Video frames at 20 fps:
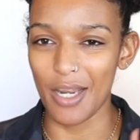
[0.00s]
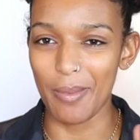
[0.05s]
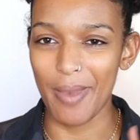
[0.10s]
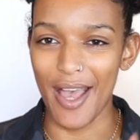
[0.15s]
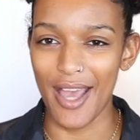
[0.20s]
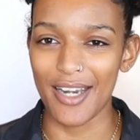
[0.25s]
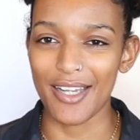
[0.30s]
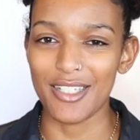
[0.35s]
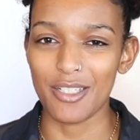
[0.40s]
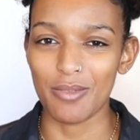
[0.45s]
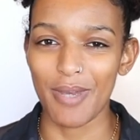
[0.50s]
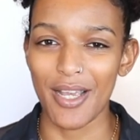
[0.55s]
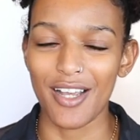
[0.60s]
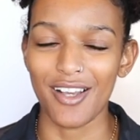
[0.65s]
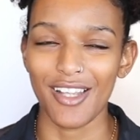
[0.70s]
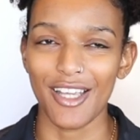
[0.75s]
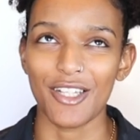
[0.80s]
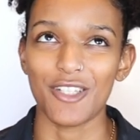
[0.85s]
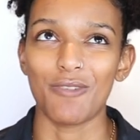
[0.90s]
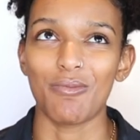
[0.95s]
I'm adding to my
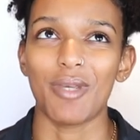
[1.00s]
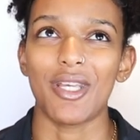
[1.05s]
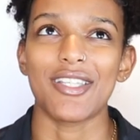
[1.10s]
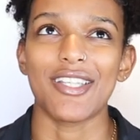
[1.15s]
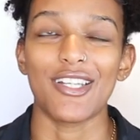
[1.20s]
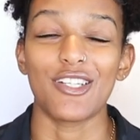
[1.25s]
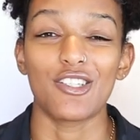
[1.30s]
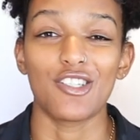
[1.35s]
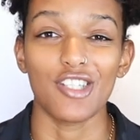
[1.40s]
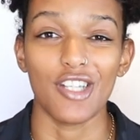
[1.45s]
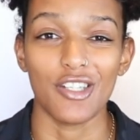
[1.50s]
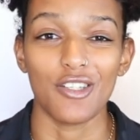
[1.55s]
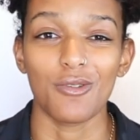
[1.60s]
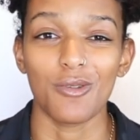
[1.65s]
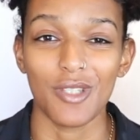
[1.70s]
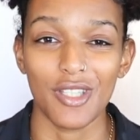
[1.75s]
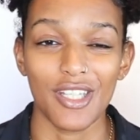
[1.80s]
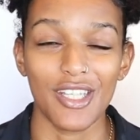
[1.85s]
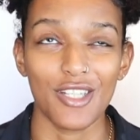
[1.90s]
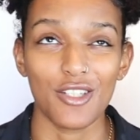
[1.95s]
collection because I
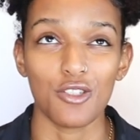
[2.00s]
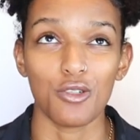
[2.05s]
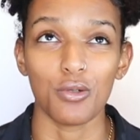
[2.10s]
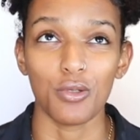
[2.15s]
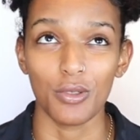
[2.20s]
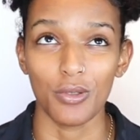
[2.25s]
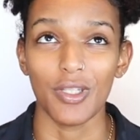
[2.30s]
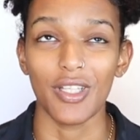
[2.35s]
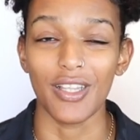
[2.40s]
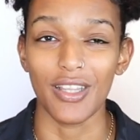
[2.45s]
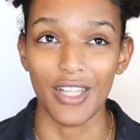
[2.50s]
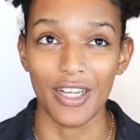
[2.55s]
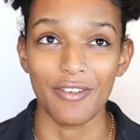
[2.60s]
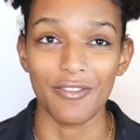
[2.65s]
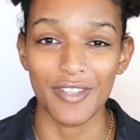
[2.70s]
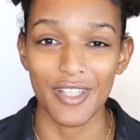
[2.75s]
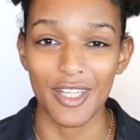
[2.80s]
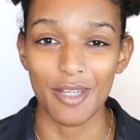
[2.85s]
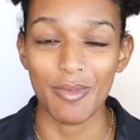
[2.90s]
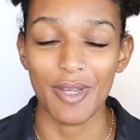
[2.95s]
genuinely, truly
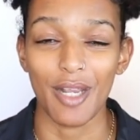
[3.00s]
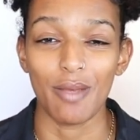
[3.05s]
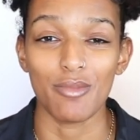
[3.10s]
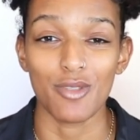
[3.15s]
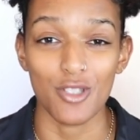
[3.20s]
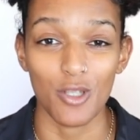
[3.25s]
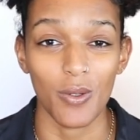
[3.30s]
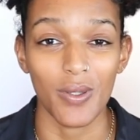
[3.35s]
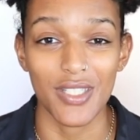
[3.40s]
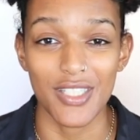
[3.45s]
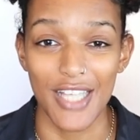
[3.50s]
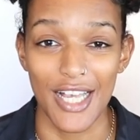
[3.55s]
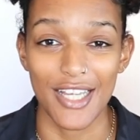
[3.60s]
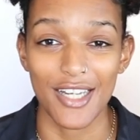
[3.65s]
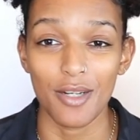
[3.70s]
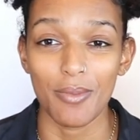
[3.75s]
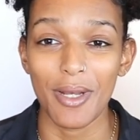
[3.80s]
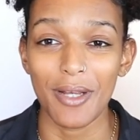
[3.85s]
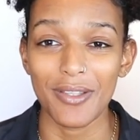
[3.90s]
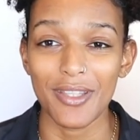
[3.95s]
love them and I'm so
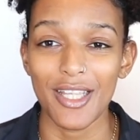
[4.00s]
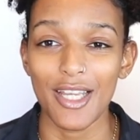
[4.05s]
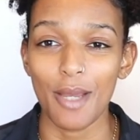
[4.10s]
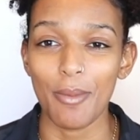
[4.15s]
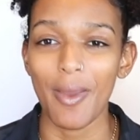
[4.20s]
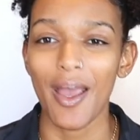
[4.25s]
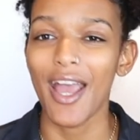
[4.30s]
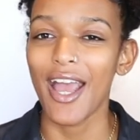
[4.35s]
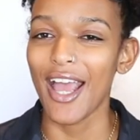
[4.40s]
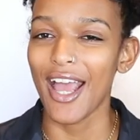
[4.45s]
excited about them.